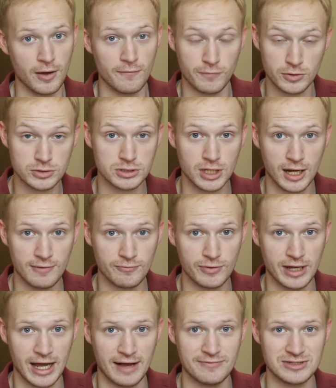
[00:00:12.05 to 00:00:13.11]
First off, we
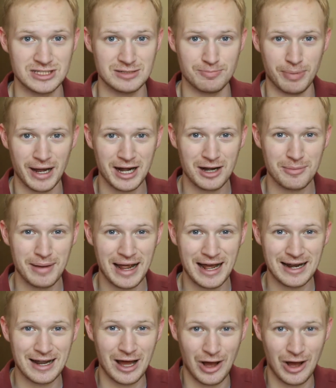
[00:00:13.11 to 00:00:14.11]
have SpiderMan